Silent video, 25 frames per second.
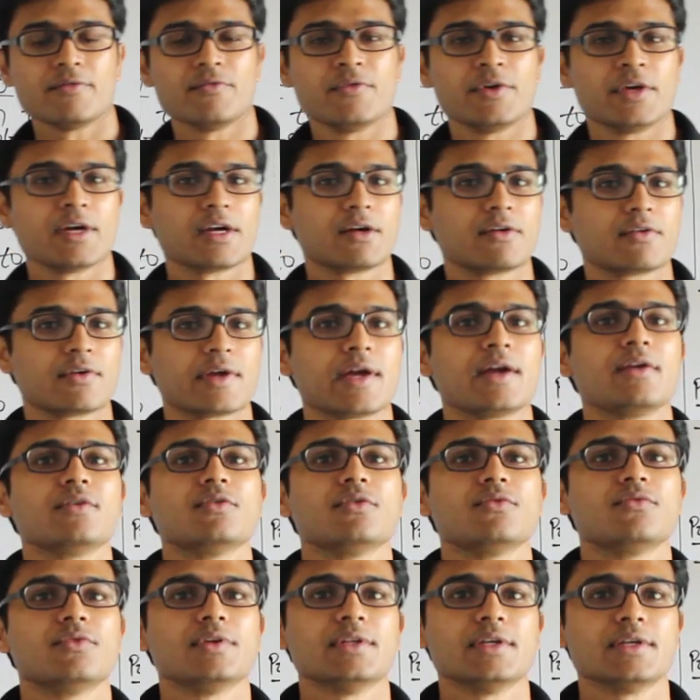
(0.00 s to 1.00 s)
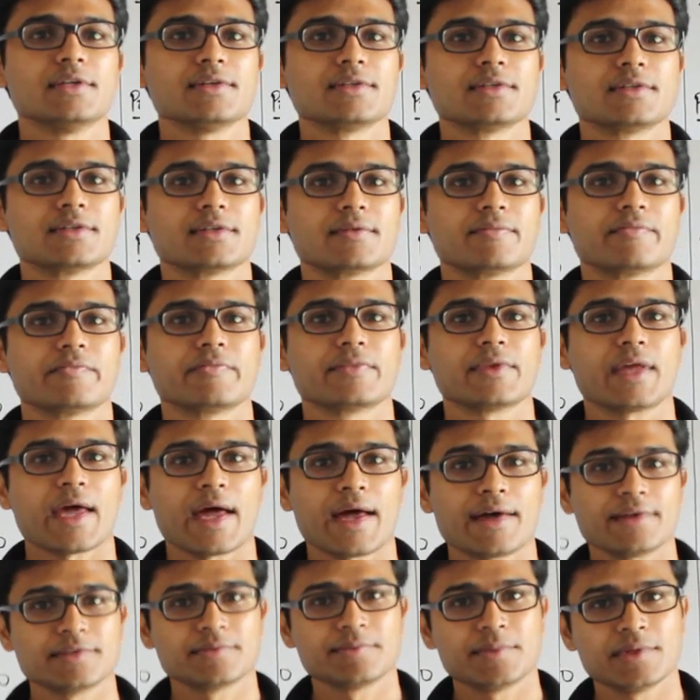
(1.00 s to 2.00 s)
we are trying to finish
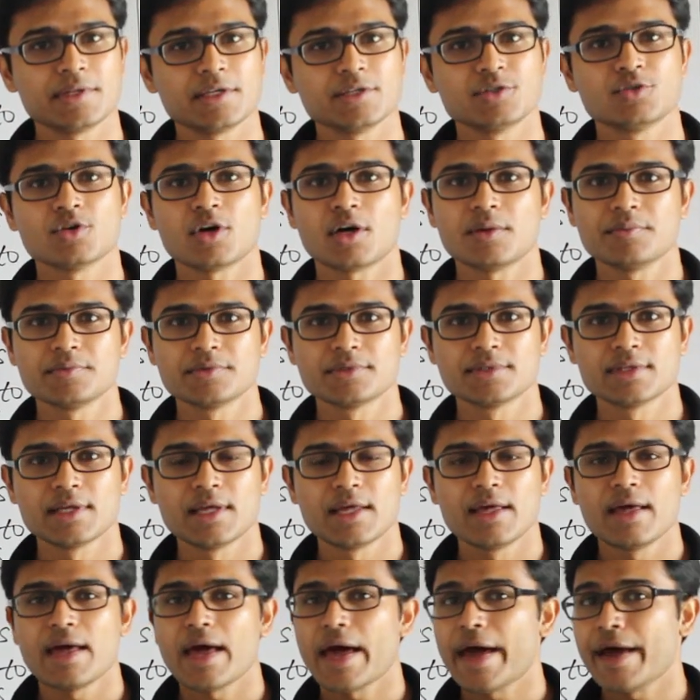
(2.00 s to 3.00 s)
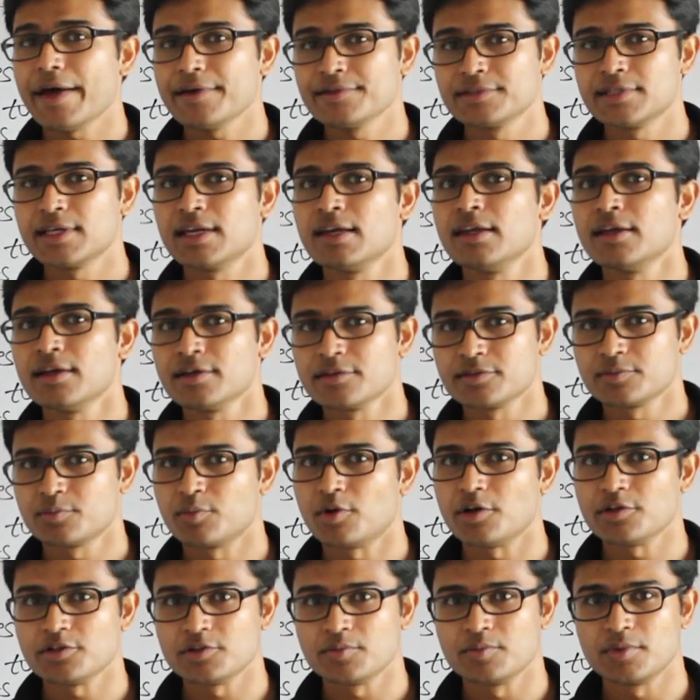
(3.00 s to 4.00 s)
as many jobs as early as
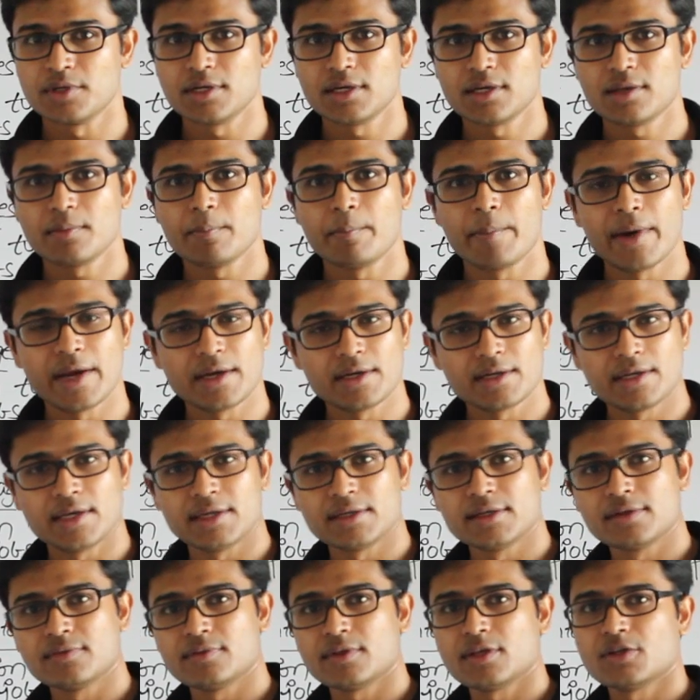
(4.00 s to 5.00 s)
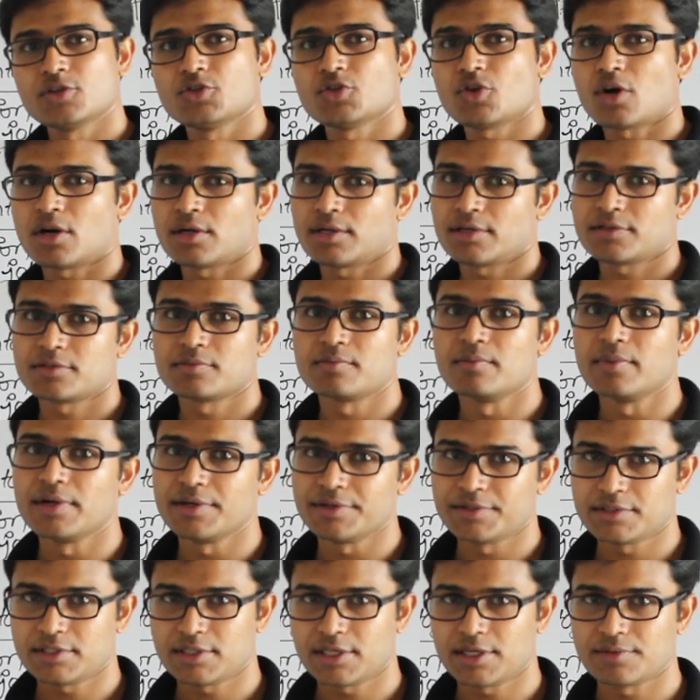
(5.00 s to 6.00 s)
possible by taking the shortest
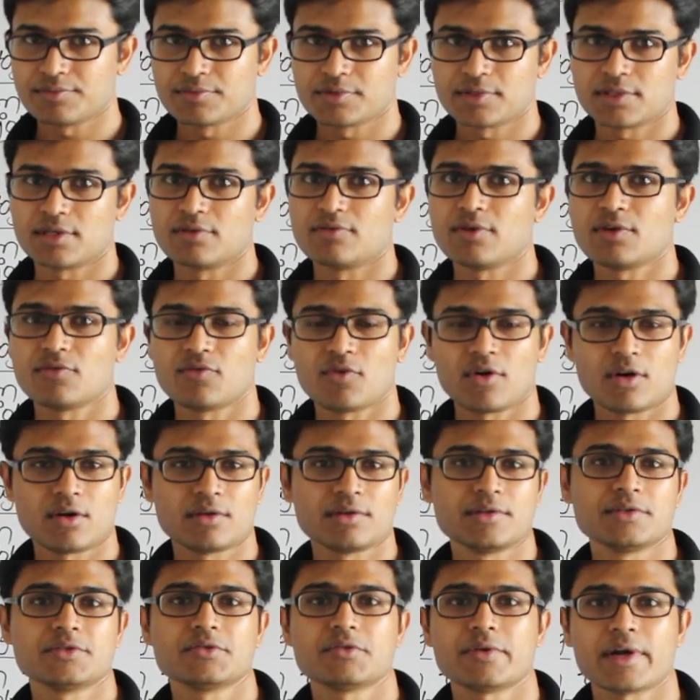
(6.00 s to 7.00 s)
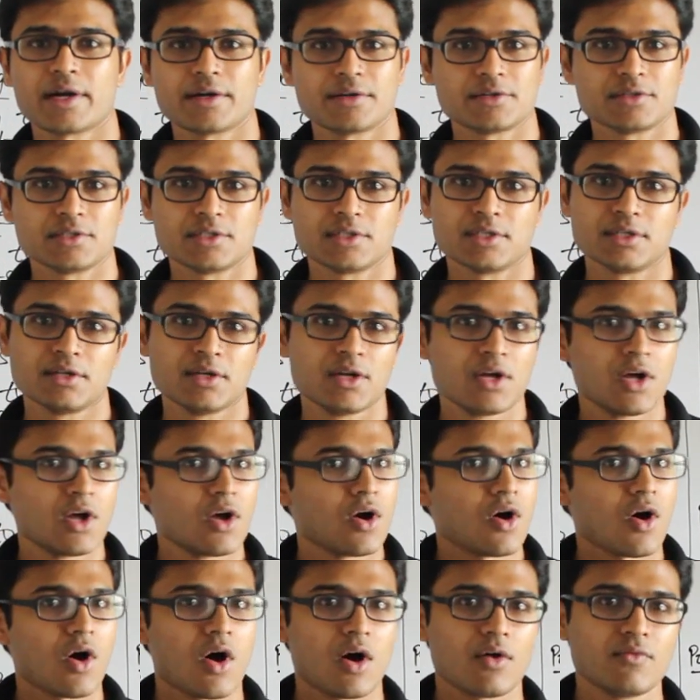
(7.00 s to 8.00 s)
burst times. If I follow this strategy,
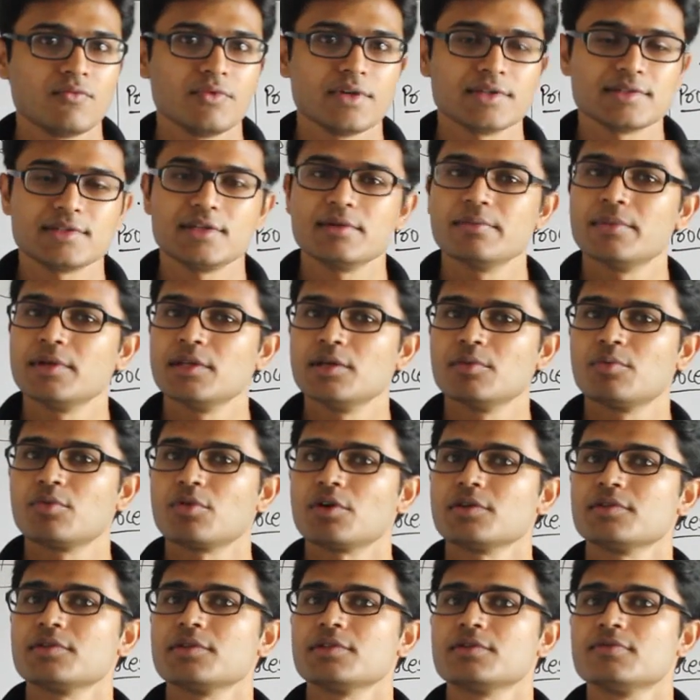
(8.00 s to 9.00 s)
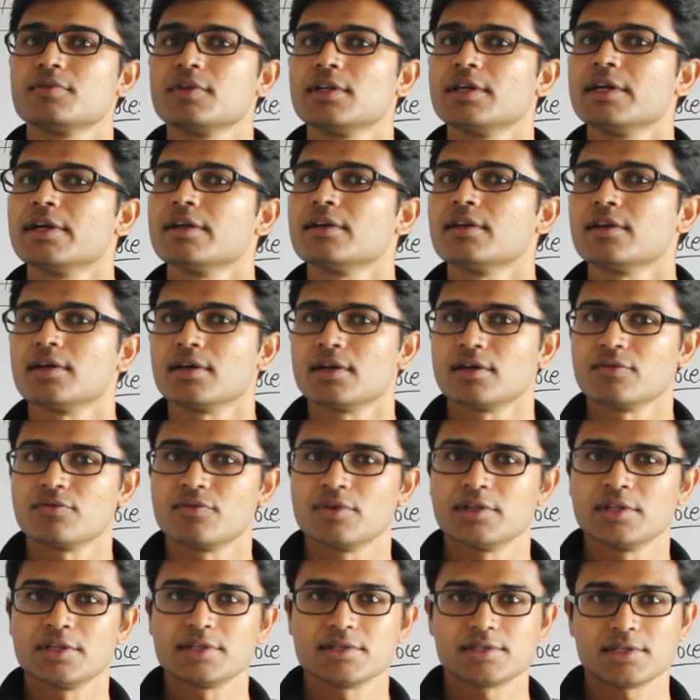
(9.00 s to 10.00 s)
obviously many processes will get
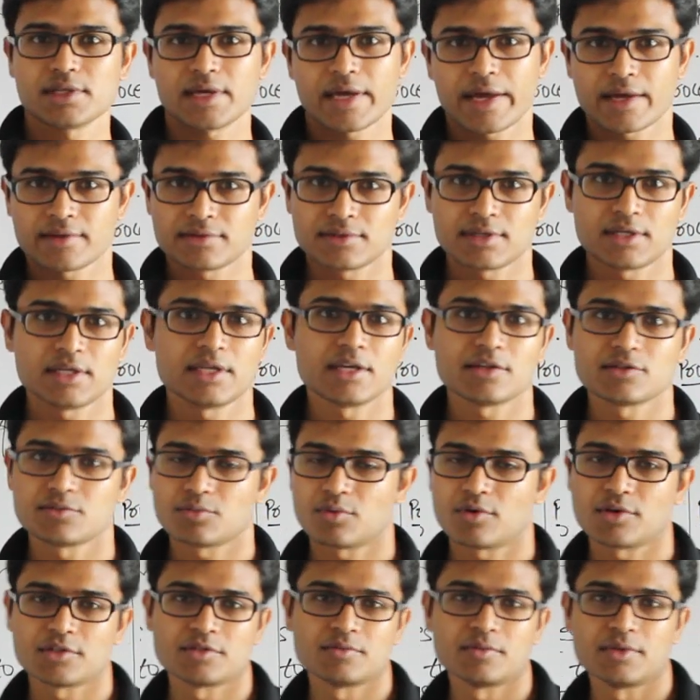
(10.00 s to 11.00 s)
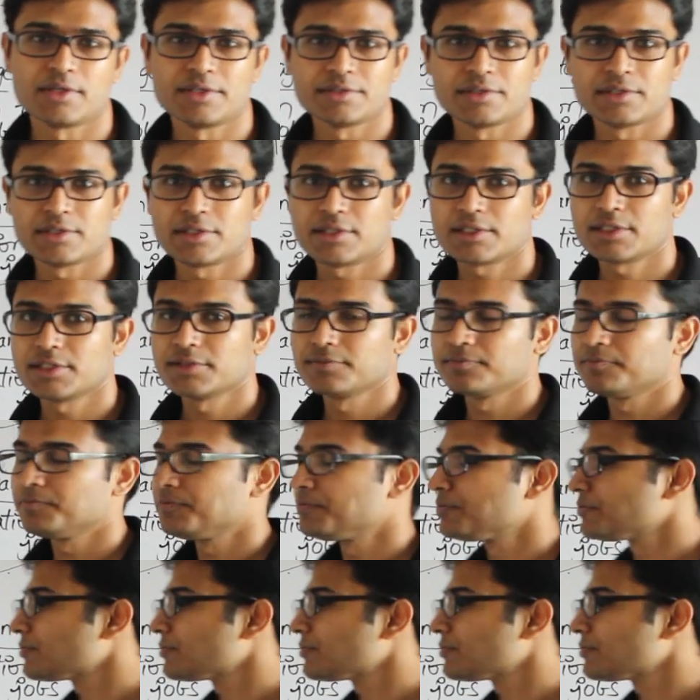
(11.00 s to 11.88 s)
finished as early as possible, isn't it?